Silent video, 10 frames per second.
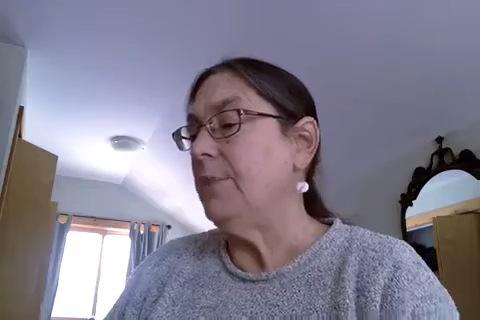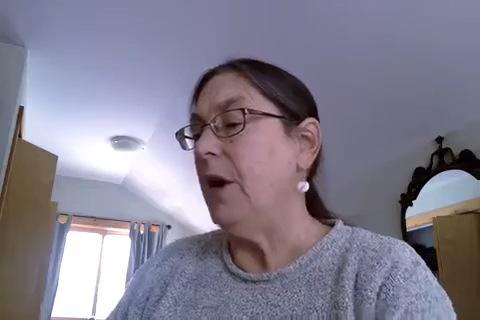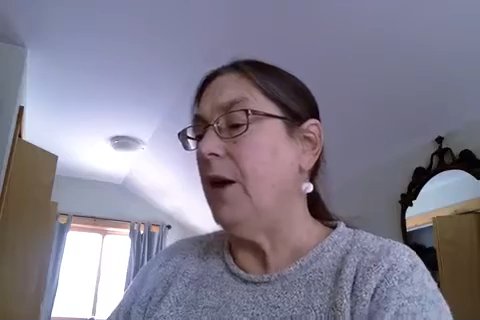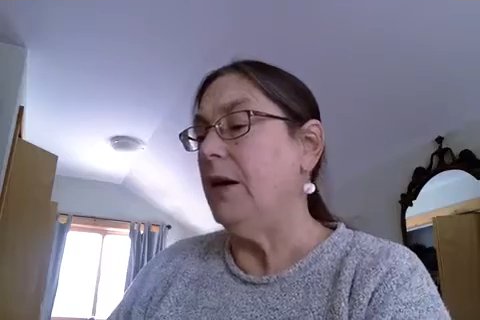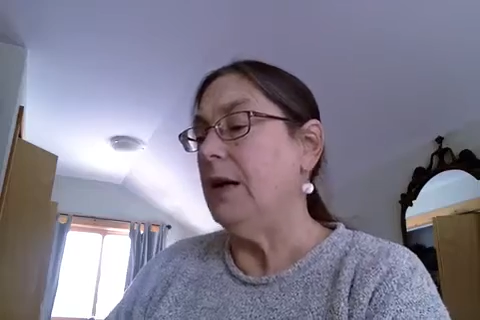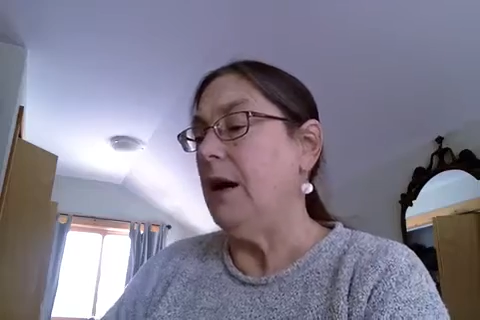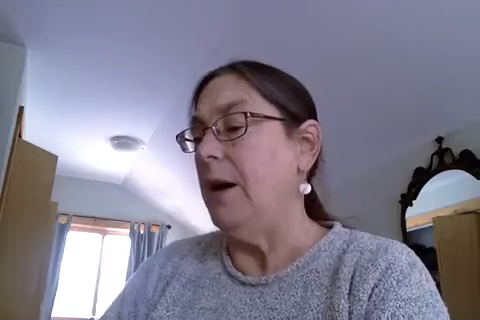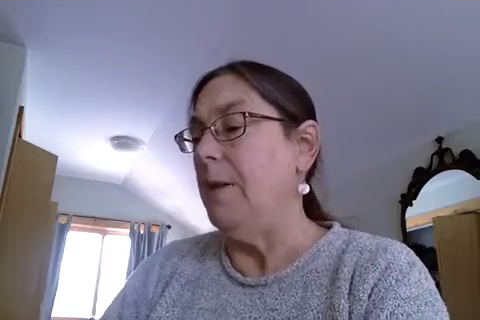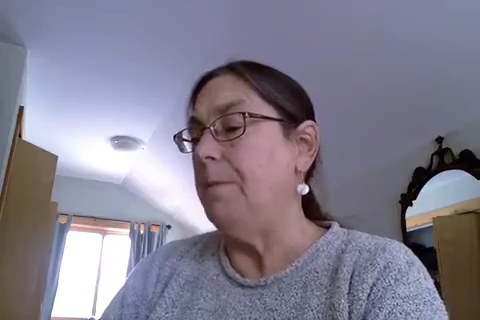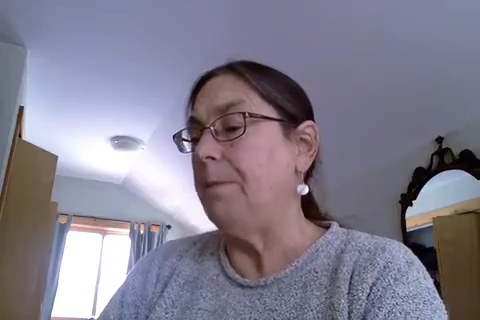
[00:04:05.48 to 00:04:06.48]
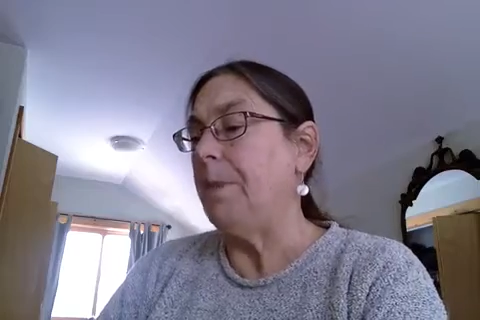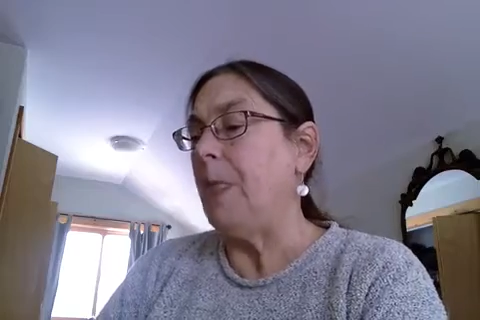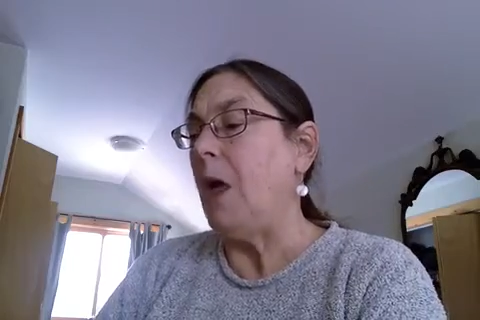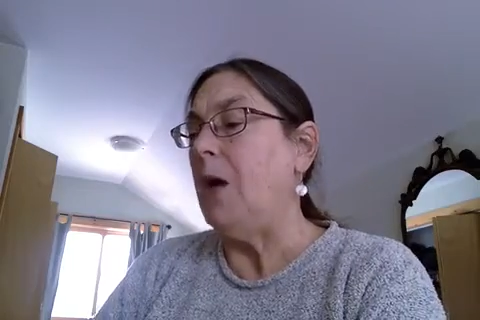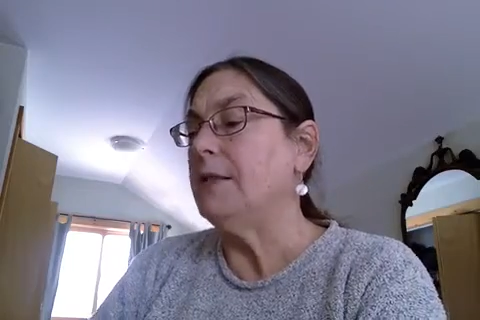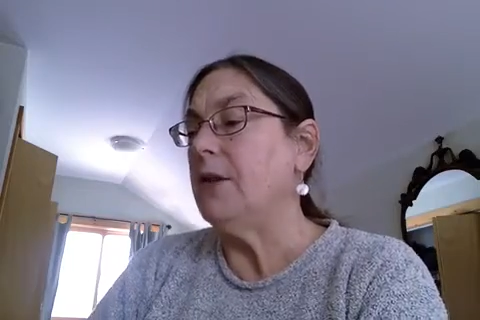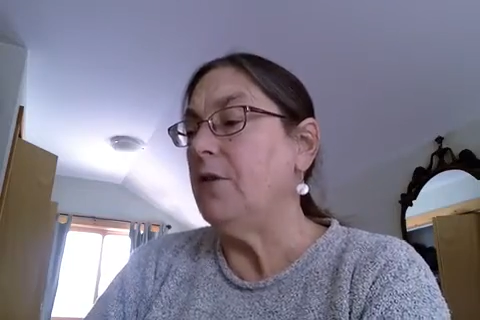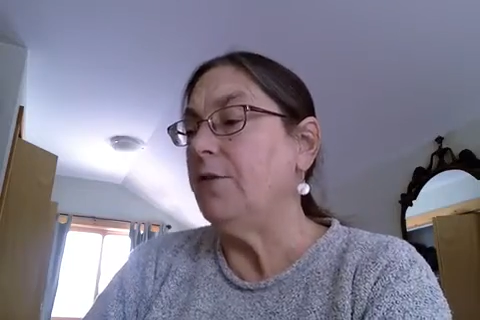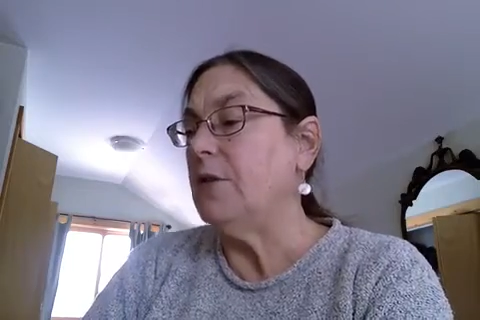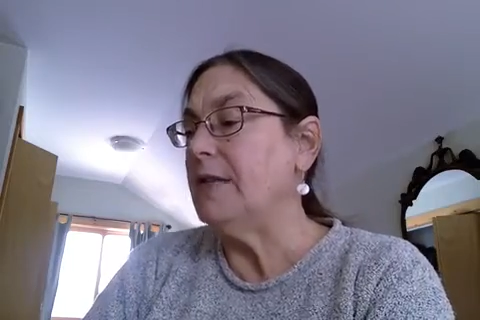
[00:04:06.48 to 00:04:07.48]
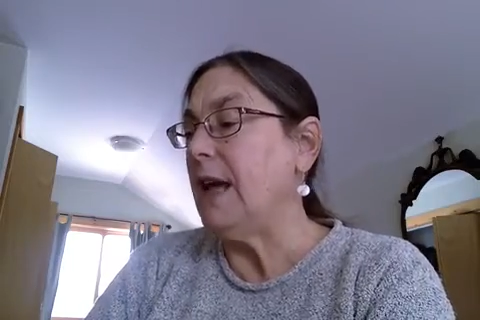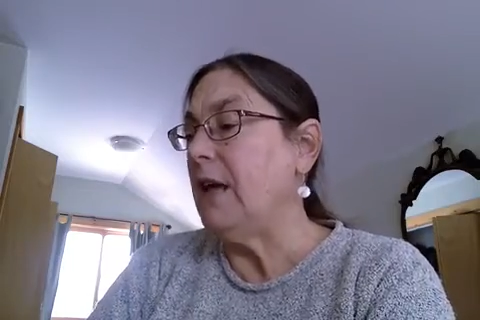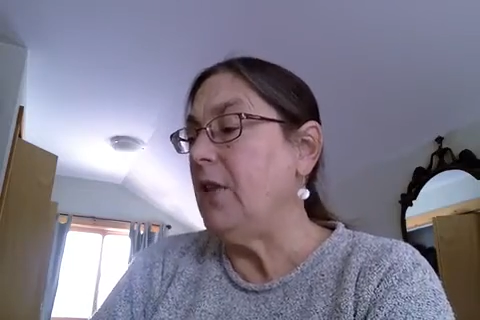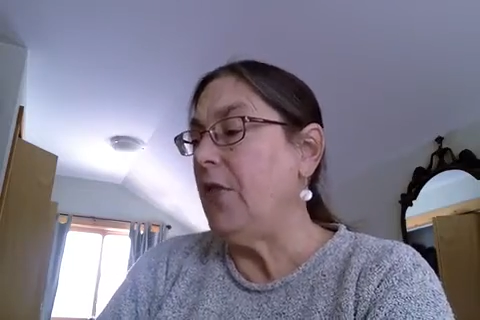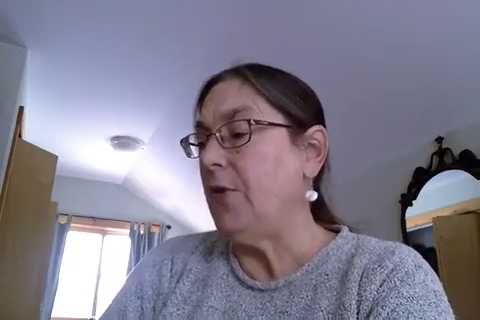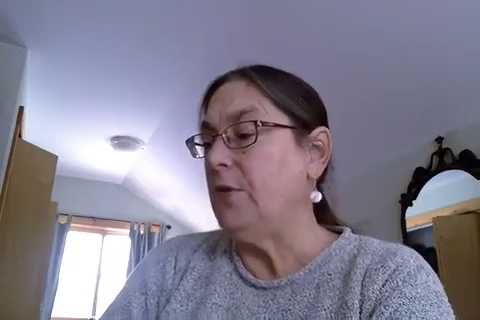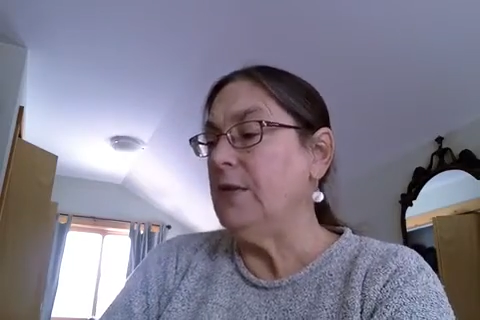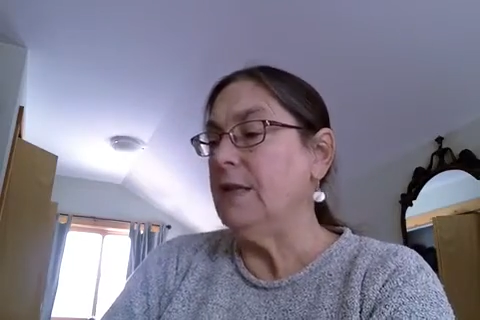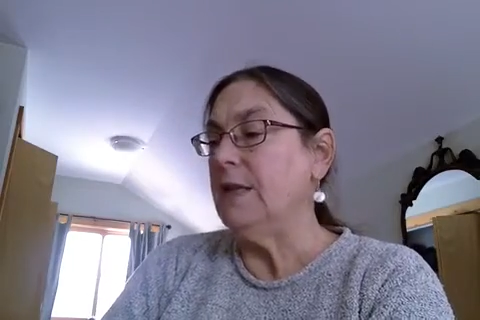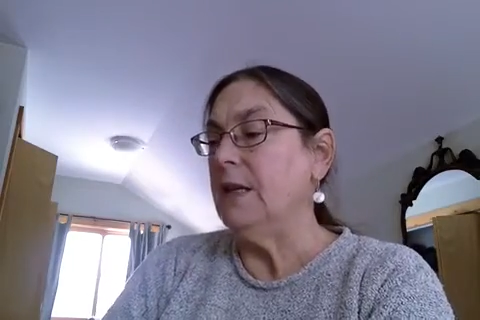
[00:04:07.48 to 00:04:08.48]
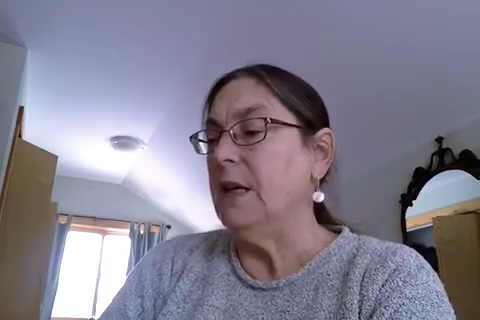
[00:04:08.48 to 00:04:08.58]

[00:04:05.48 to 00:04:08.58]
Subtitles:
part, also the first, second, and thirds